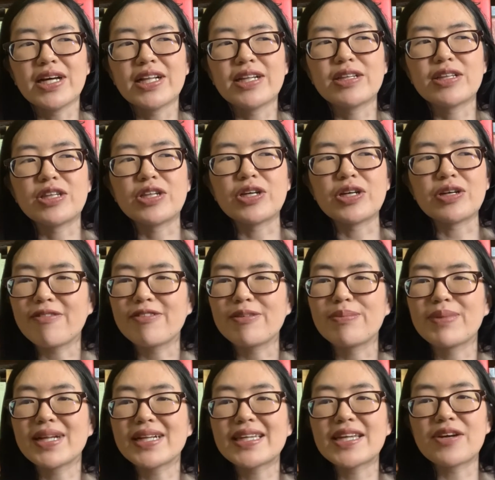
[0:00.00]
the
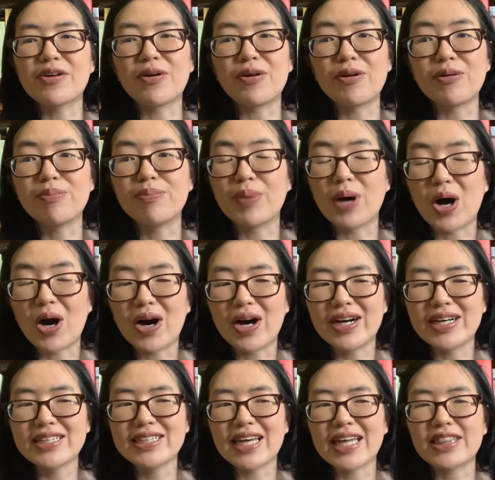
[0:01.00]
familial
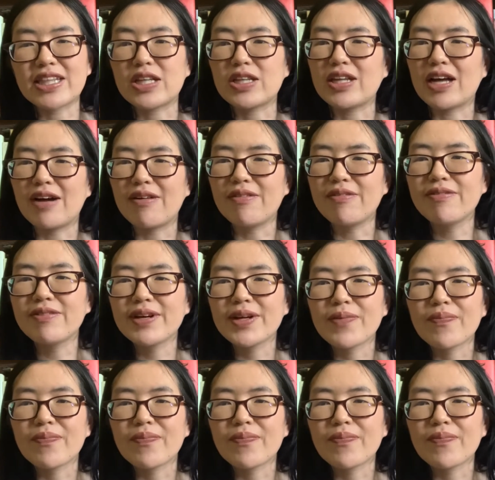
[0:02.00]
bond and the love